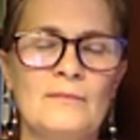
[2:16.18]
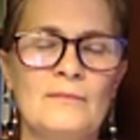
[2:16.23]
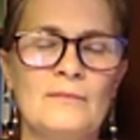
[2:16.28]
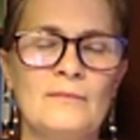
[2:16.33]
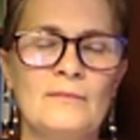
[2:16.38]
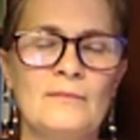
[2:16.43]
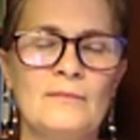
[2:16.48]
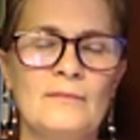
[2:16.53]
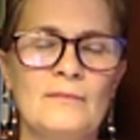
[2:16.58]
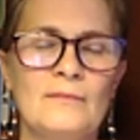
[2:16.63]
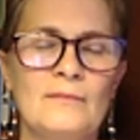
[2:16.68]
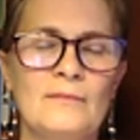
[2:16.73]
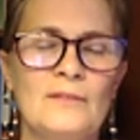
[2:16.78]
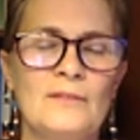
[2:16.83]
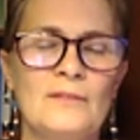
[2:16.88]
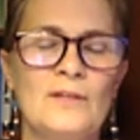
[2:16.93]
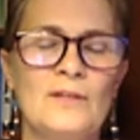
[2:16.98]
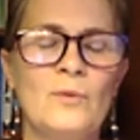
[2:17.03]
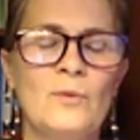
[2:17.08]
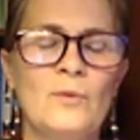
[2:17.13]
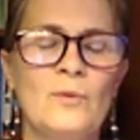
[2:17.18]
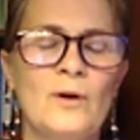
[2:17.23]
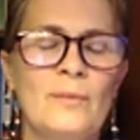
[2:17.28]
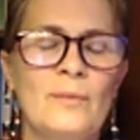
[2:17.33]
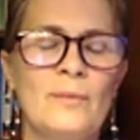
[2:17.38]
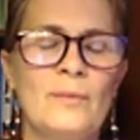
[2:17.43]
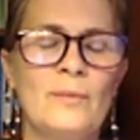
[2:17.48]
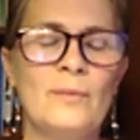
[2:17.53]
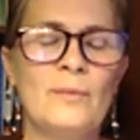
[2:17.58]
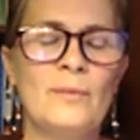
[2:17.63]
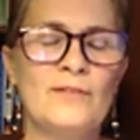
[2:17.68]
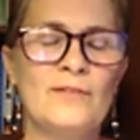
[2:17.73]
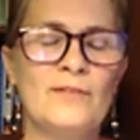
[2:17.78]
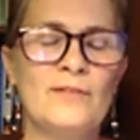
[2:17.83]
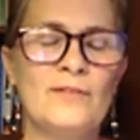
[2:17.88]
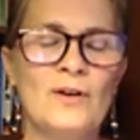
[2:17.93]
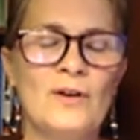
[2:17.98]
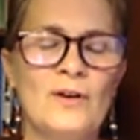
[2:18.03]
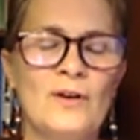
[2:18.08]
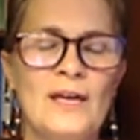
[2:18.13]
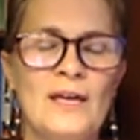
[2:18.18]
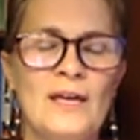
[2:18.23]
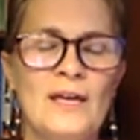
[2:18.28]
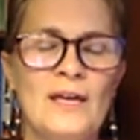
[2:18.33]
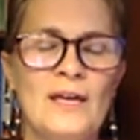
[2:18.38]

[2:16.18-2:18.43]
The warmth of your hands,